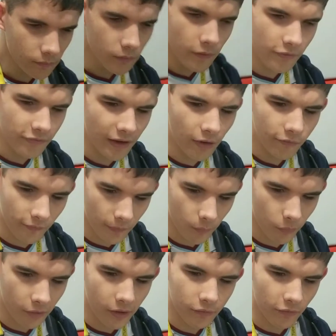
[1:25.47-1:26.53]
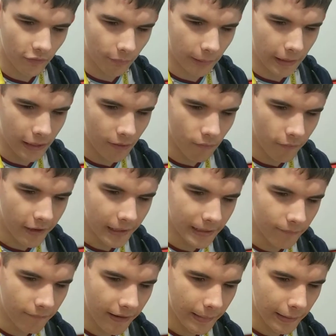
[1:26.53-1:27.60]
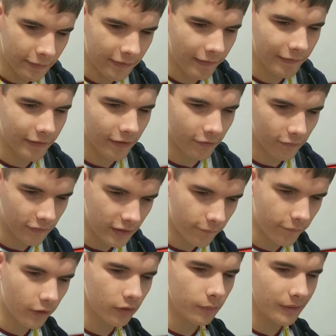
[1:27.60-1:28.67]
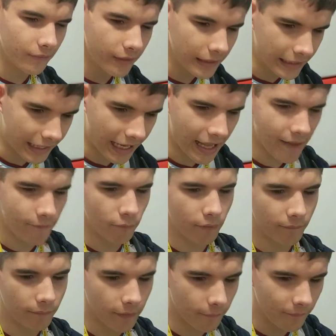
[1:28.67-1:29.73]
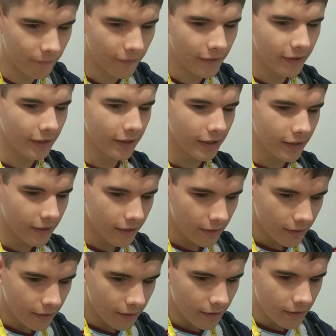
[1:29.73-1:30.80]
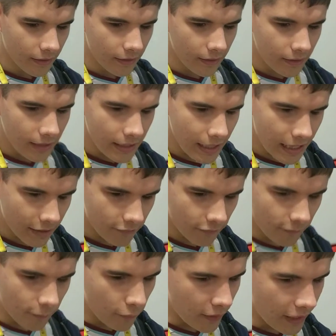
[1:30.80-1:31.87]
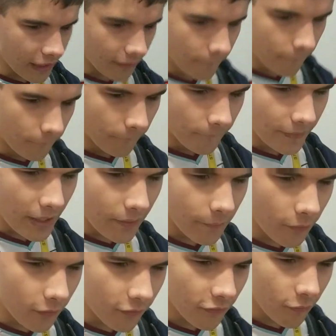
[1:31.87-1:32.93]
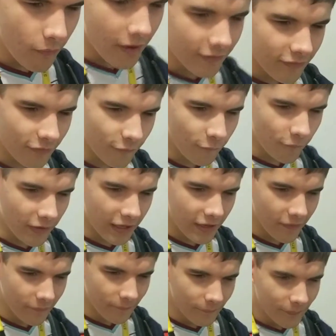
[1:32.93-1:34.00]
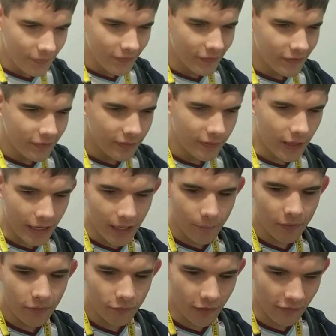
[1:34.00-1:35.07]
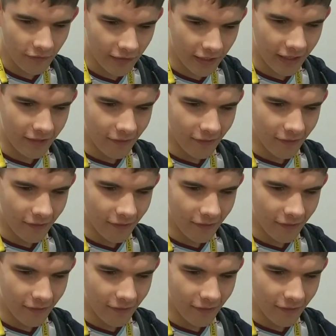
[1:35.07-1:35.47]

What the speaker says: The cells on the Braille display are really delicate, so you've got to be really careful with them. Next thing, now I'm going to write something that I'm interested in.